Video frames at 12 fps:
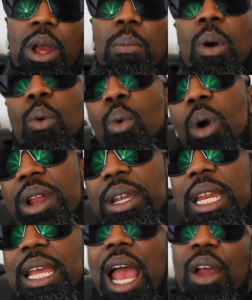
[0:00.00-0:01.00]
But
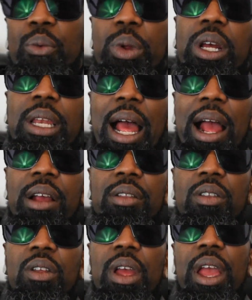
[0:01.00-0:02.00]
one thing I
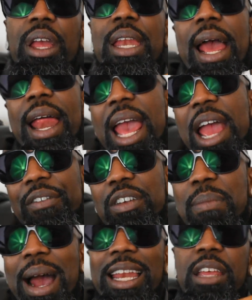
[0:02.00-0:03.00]
realize, and that
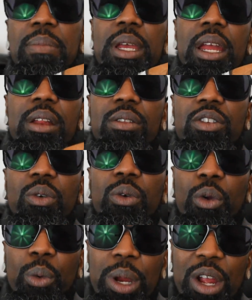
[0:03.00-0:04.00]
everybody begins to
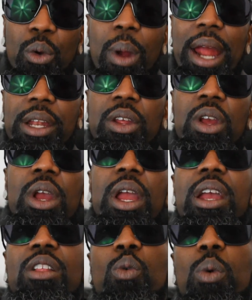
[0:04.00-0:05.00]
regret,
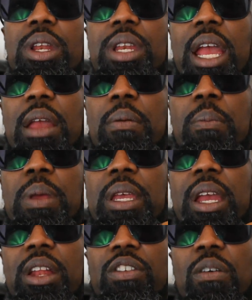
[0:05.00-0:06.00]
is when they
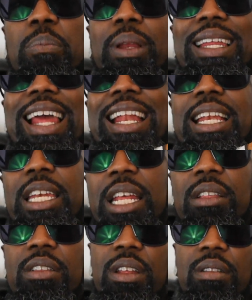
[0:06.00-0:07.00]
begin to play that
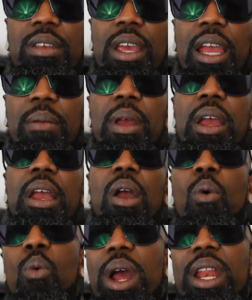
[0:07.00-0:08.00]
distance game.
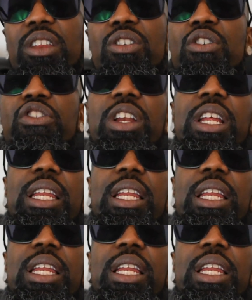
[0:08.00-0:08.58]
What it usually